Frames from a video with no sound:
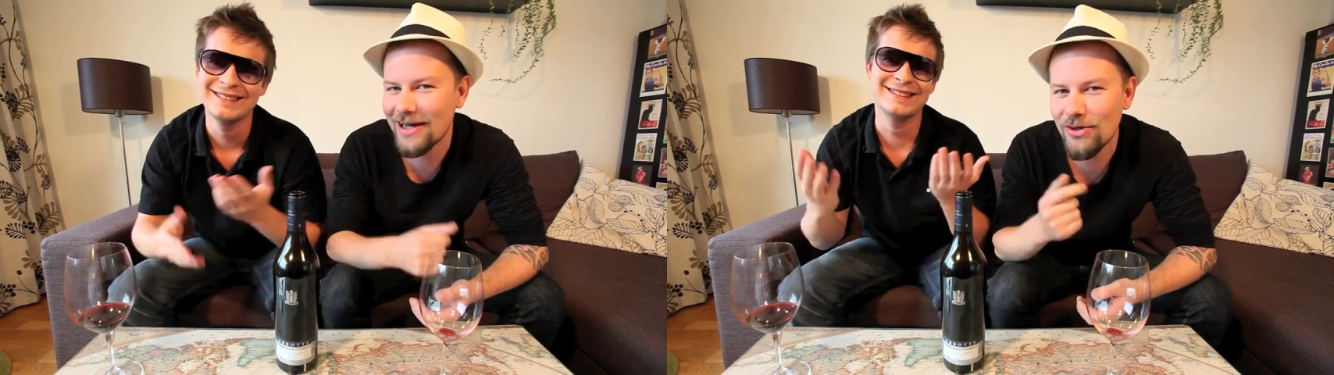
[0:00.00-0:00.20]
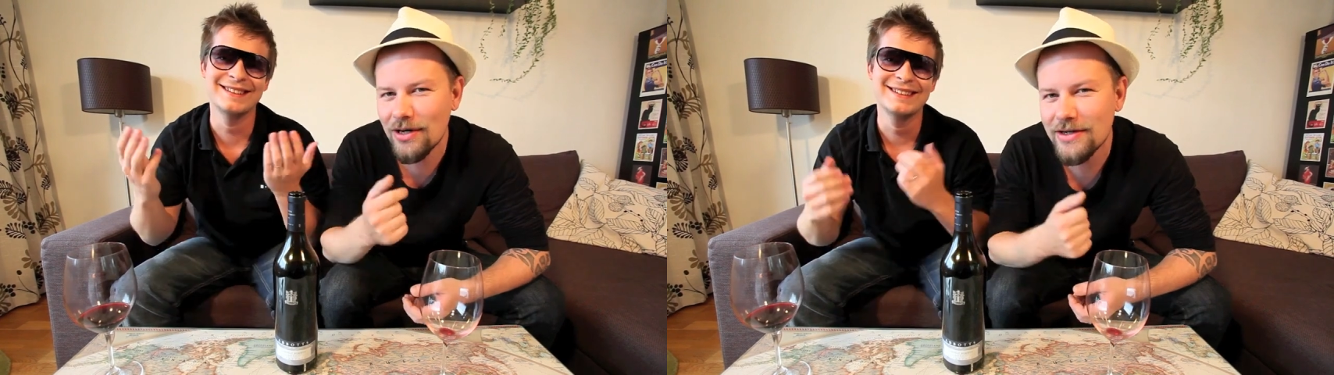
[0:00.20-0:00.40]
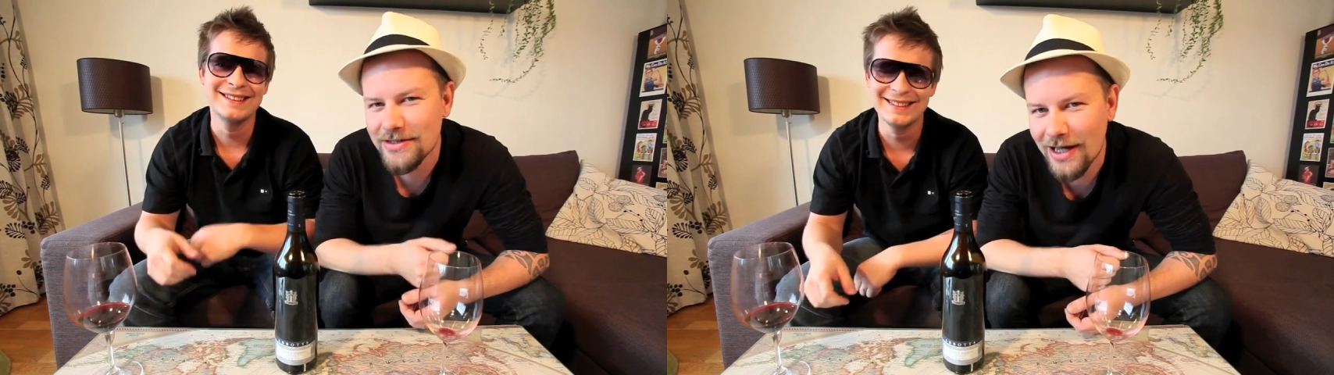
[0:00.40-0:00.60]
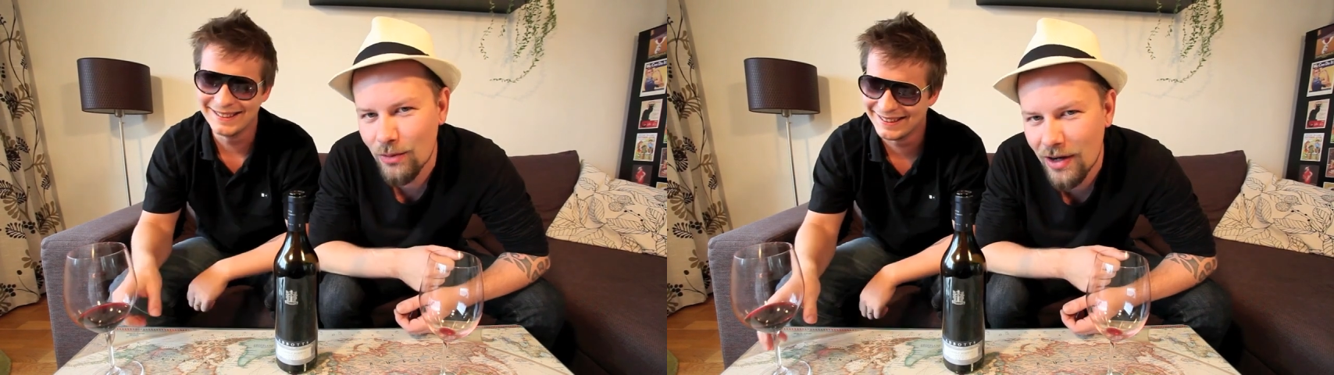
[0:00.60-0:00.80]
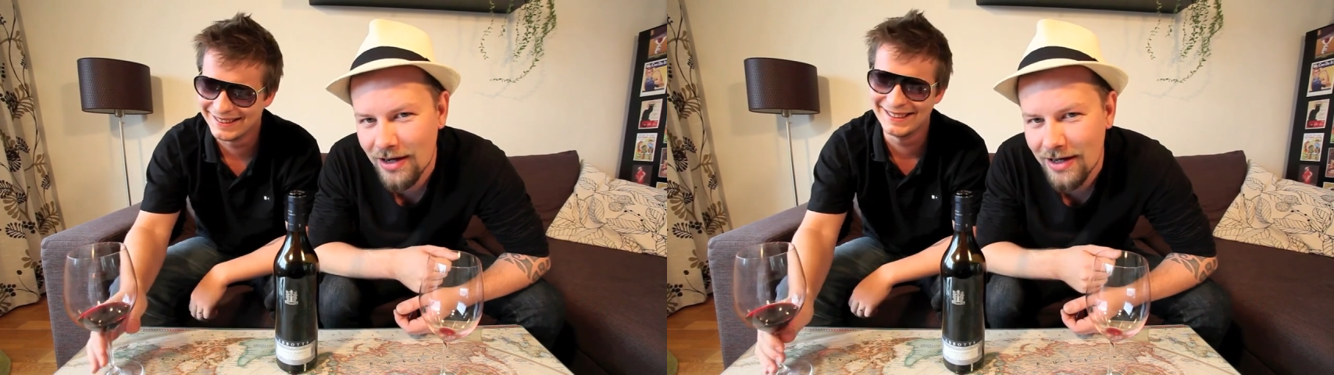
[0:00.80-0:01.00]
Speaker 1: Now you
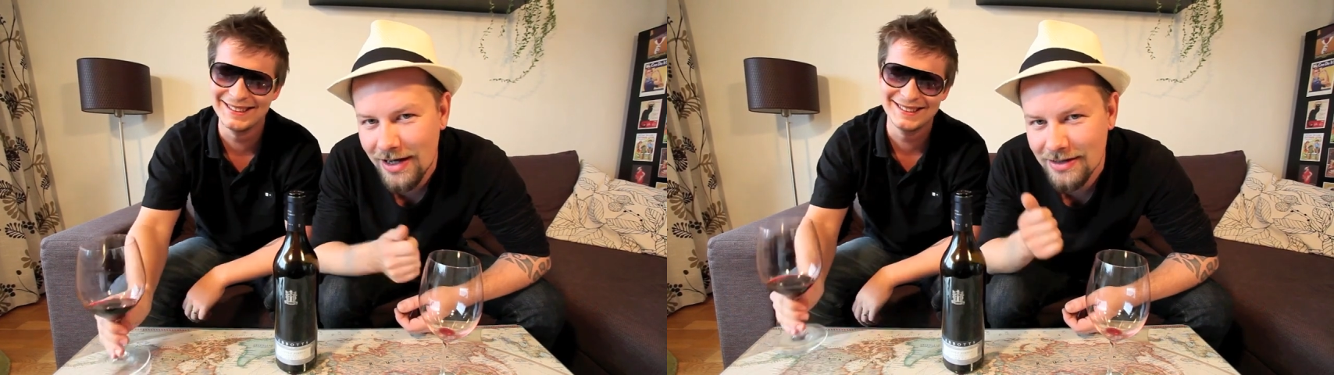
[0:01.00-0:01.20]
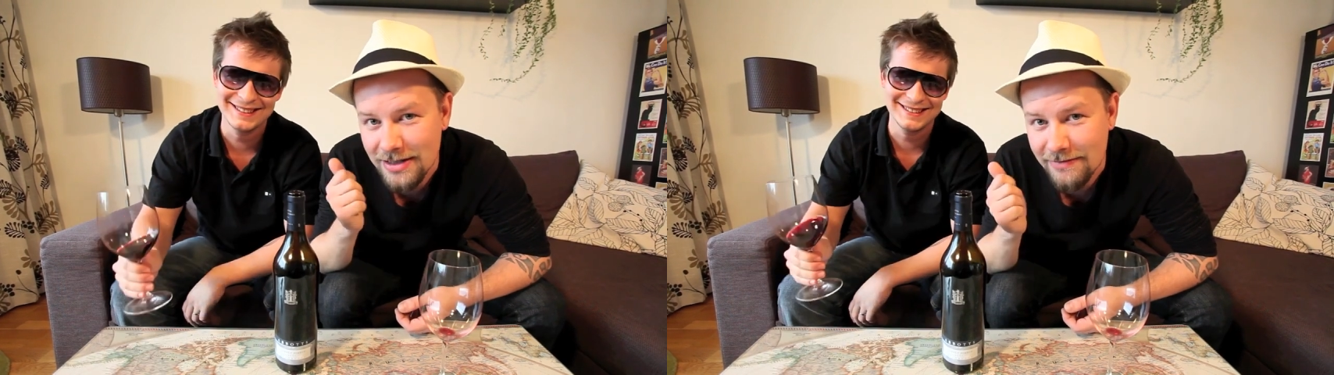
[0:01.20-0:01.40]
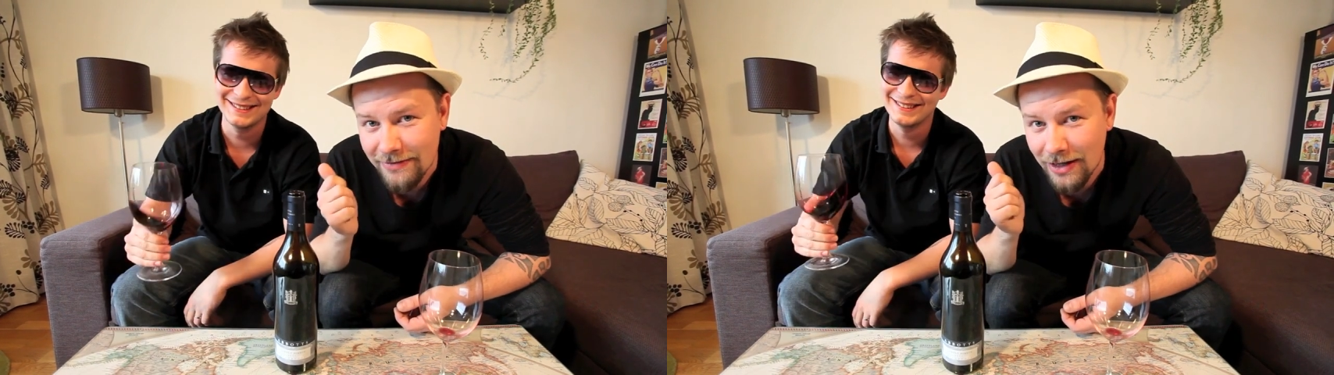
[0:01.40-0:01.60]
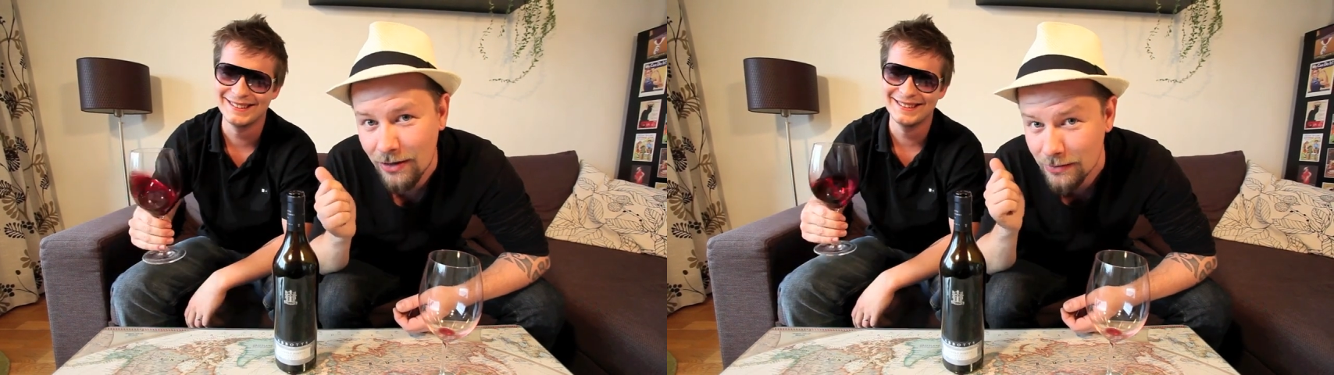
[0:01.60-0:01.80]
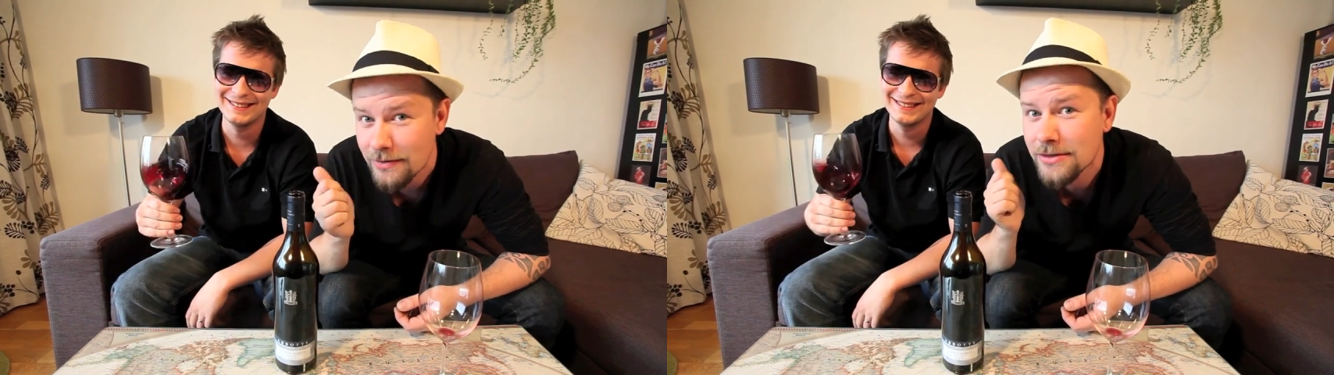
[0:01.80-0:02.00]
understand why I hate this
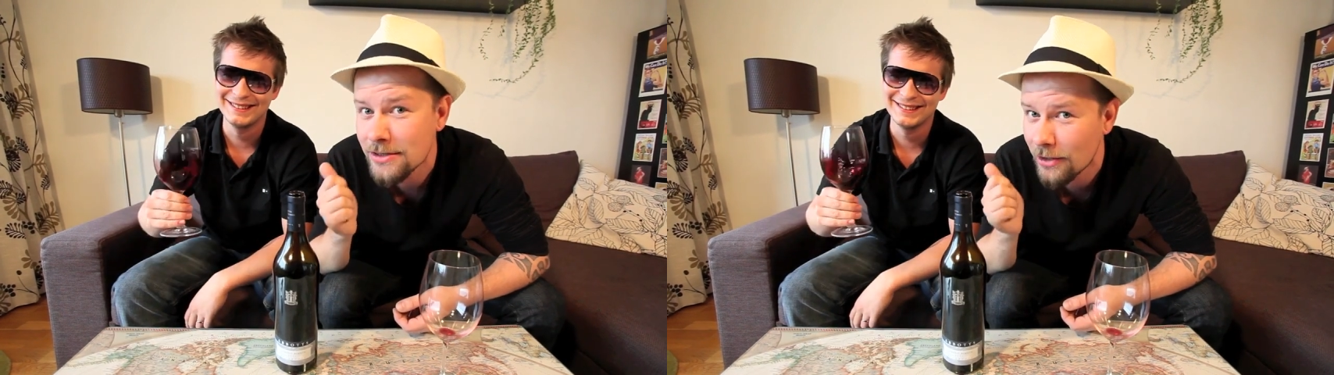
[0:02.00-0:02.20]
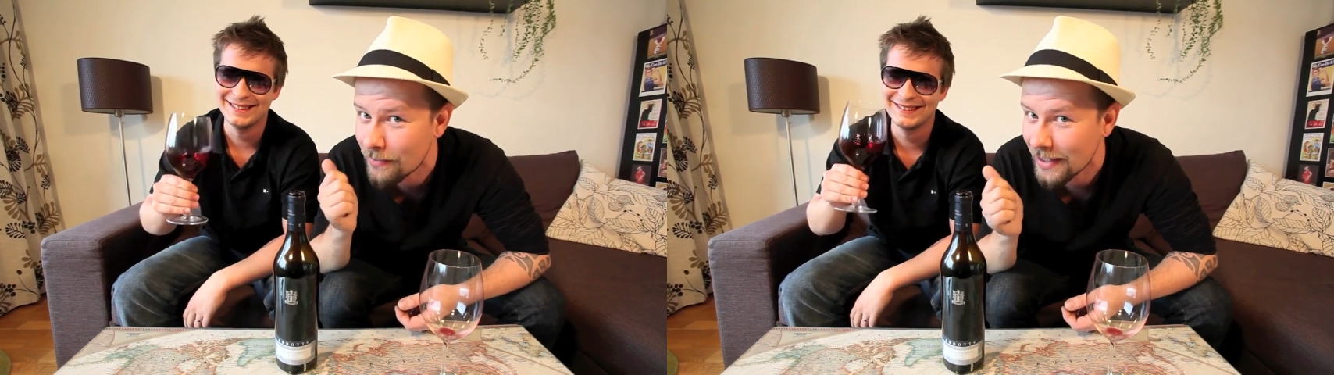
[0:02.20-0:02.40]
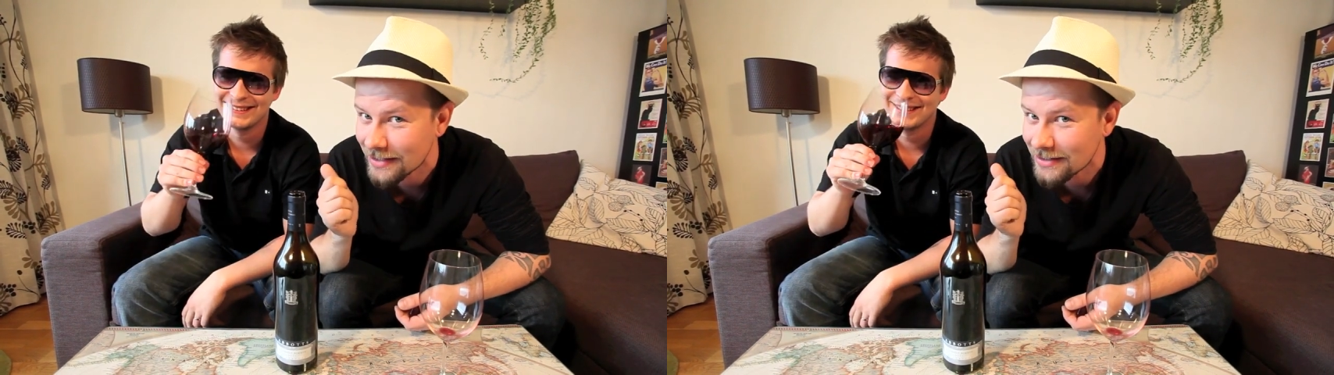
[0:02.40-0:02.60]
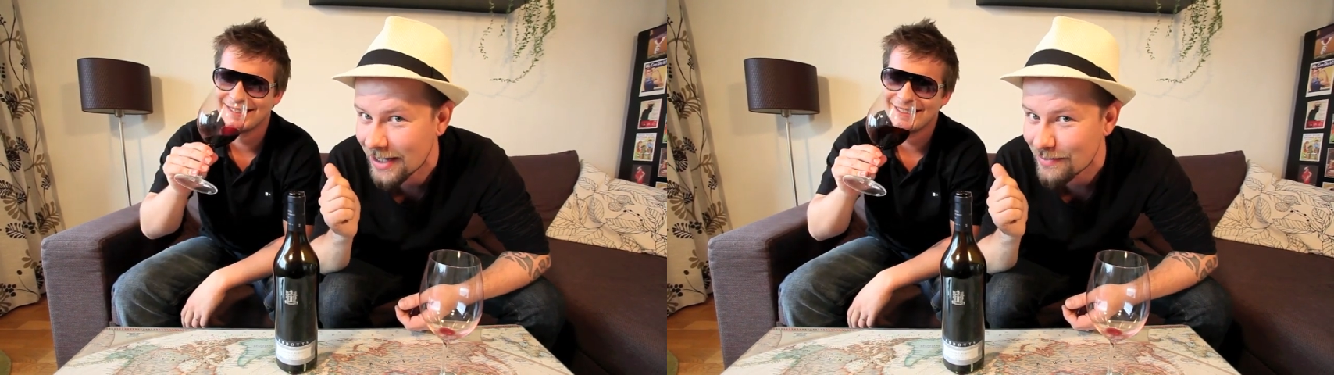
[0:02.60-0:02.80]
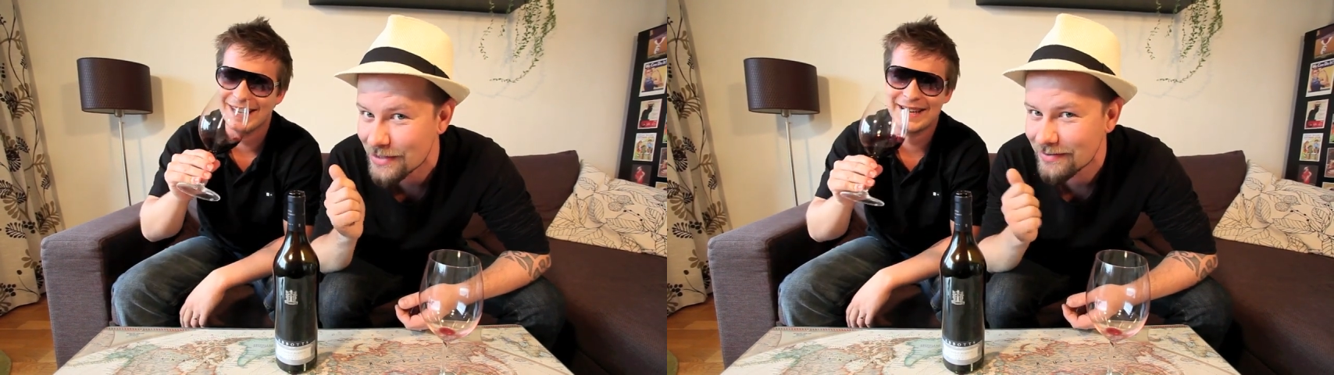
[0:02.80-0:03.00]
fellow so many times.